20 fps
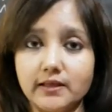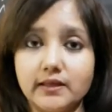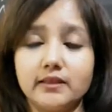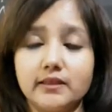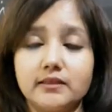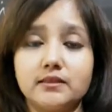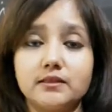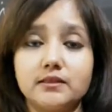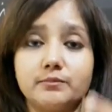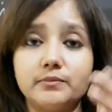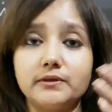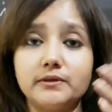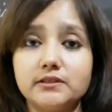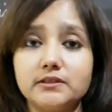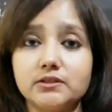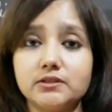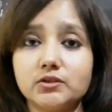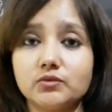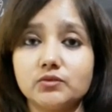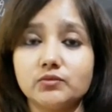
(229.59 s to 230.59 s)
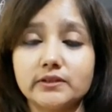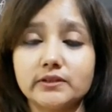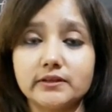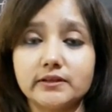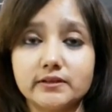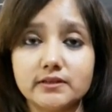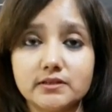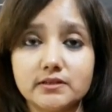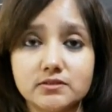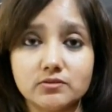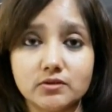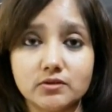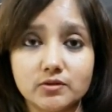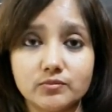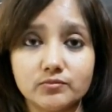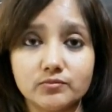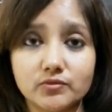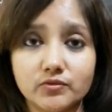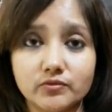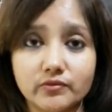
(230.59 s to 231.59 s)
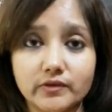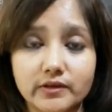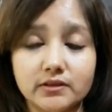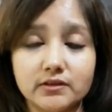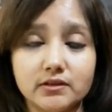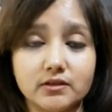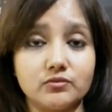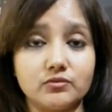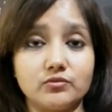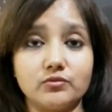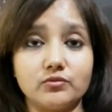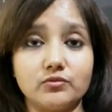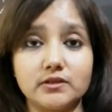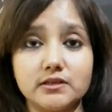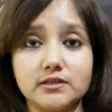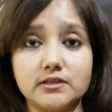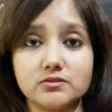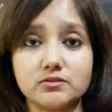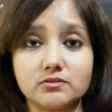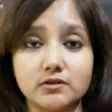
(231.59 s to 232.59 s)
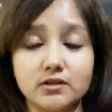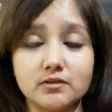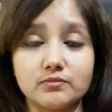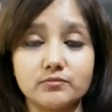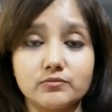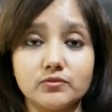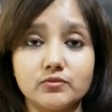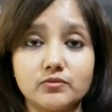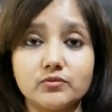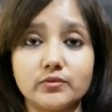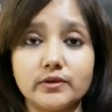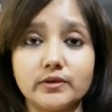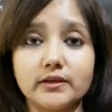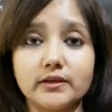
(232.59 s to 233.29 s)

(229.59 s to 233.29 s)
the building over there is not moving, the road is not moving,